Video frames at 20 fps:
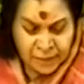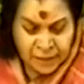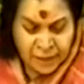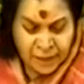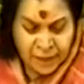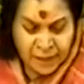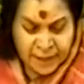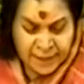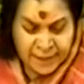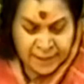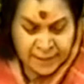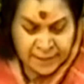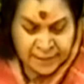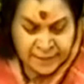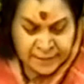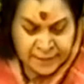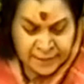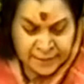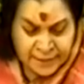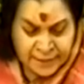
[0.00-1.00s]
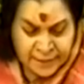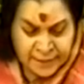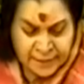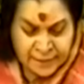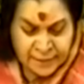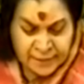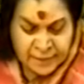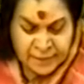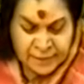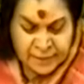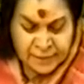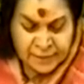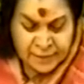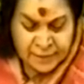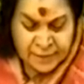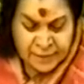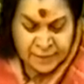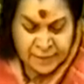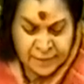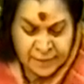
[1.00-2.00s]
and illustrated
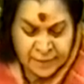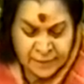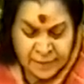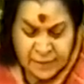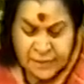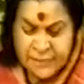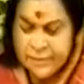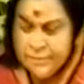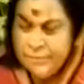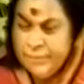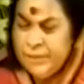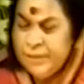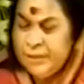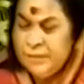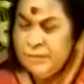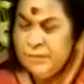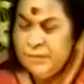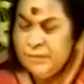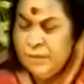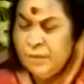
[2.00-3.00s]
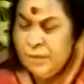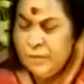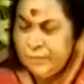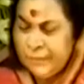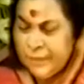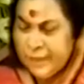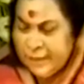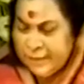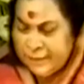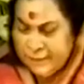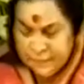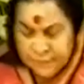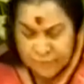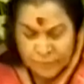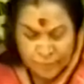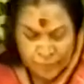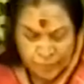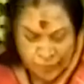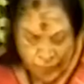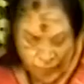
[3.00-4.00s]
the ultimate of that.
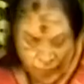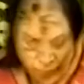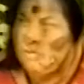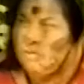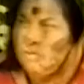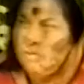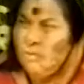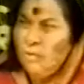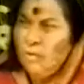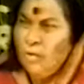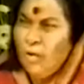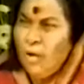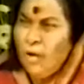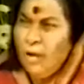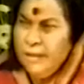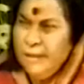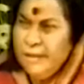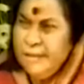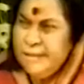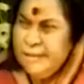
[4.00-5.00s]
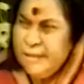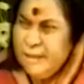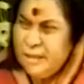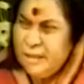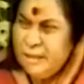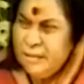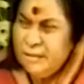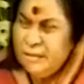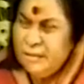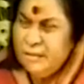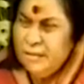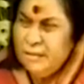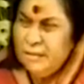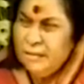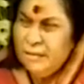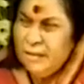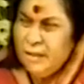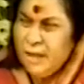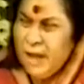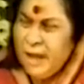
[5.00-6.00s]
So on this earth,
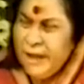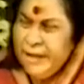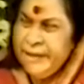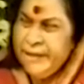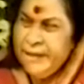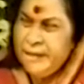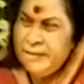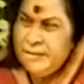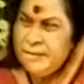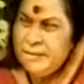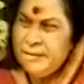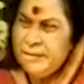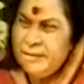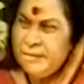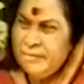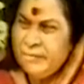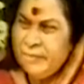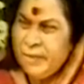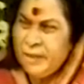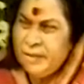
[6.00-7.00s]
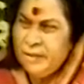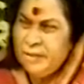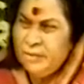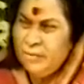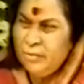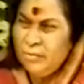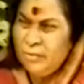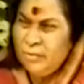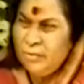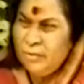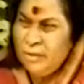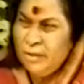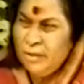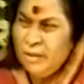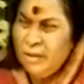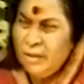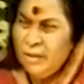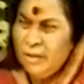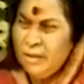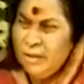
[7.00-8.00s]
the highest fatherhood
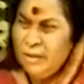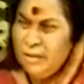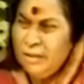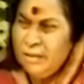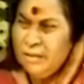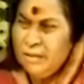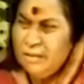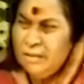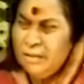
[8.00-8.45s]
is